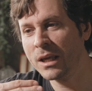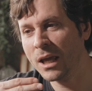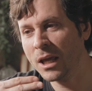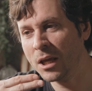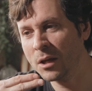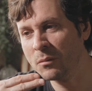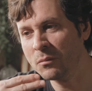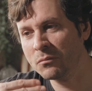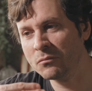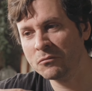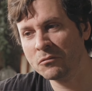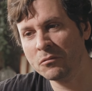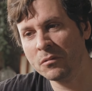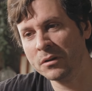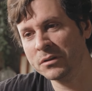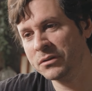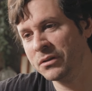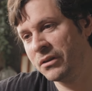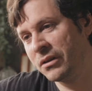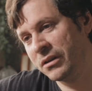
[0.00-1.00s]
game
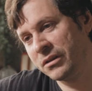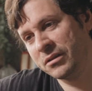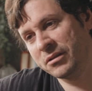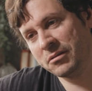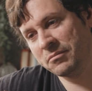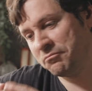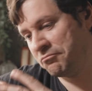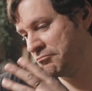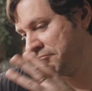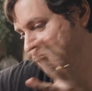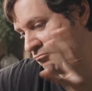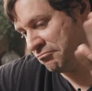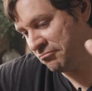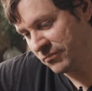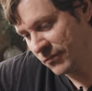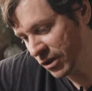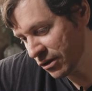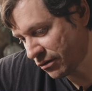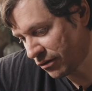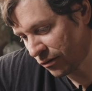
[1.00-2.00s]
was this
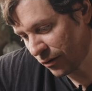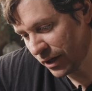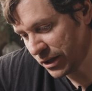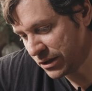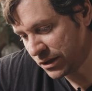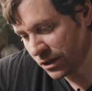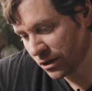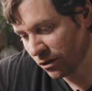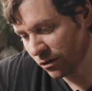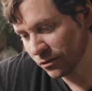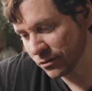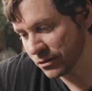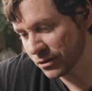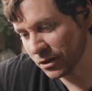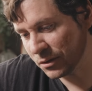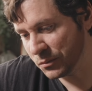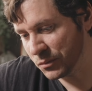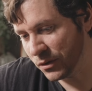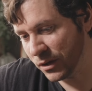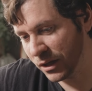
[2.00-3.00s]
crazy
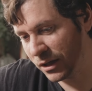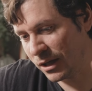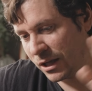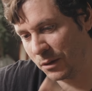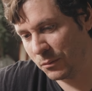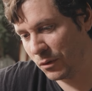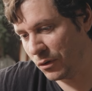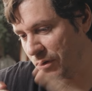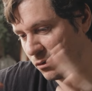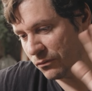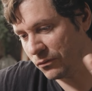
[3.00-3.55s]
concept that came out